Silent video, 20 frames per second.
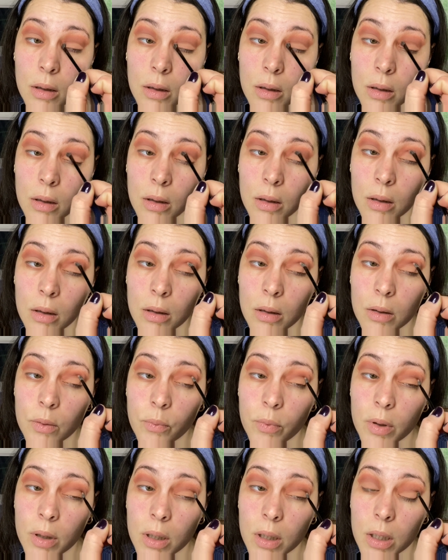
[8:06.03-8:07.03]
and
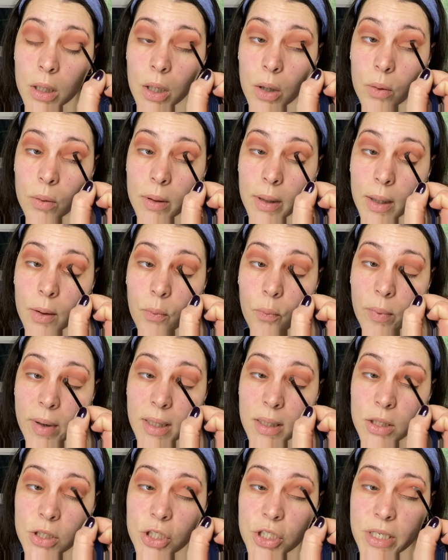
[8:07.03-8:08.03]
we're gonna go like
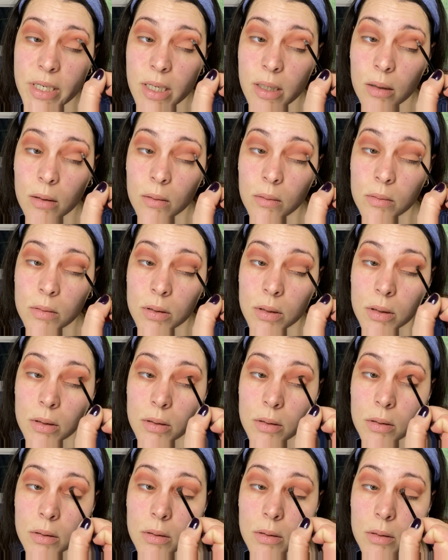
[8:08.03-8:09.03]
windshield
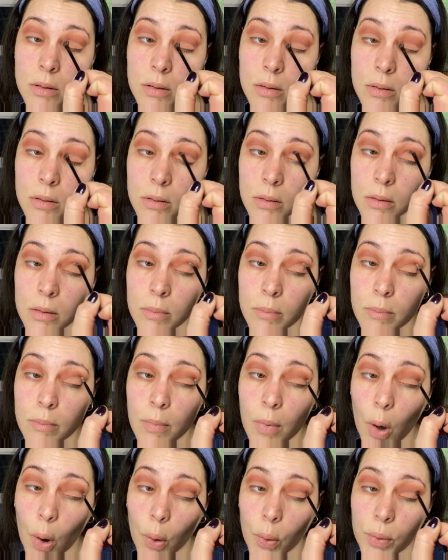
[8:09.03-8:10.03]

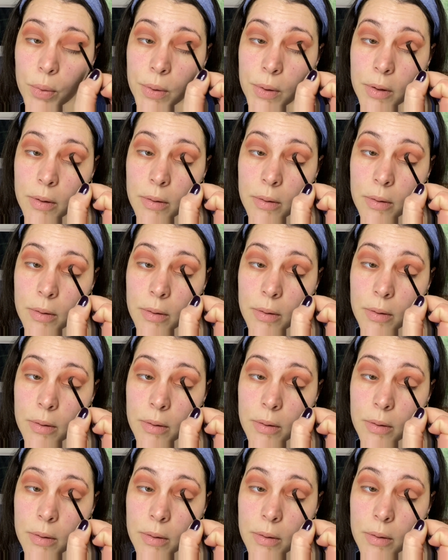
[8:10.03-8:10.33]
mode.